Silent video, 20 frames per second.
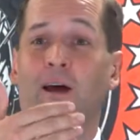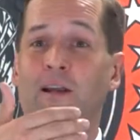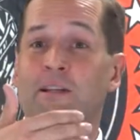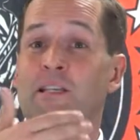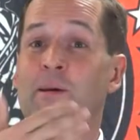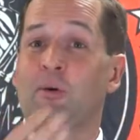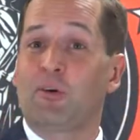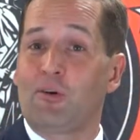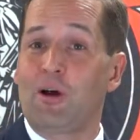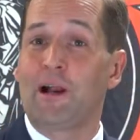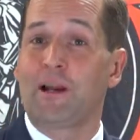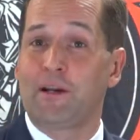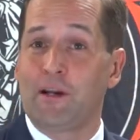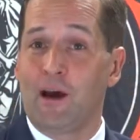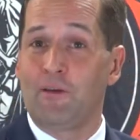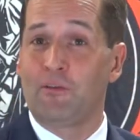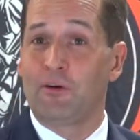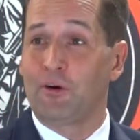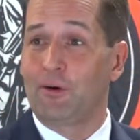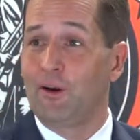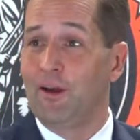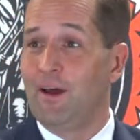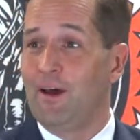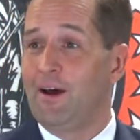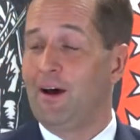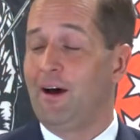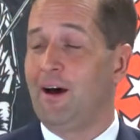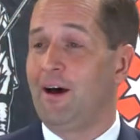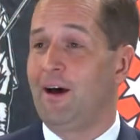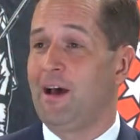Democratic governor
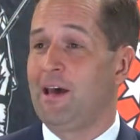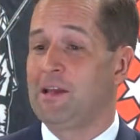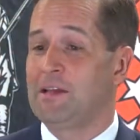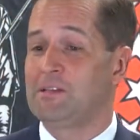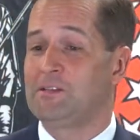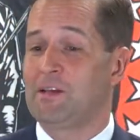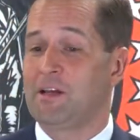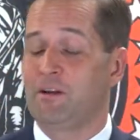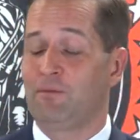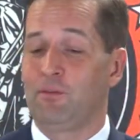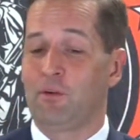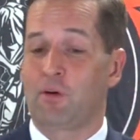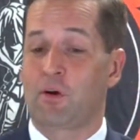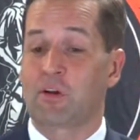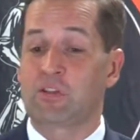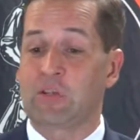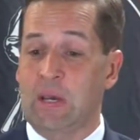in the state of Florida.